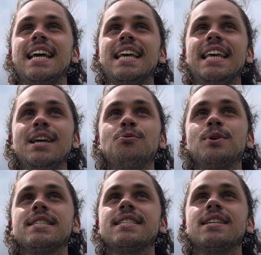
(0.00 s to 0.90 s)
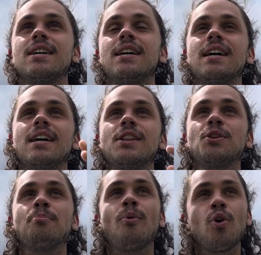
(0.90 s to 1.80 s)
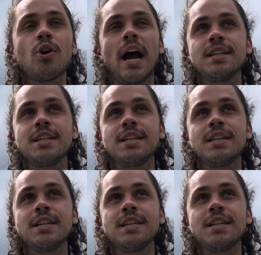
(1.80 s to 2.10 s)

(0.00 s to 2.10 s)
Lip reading: the more I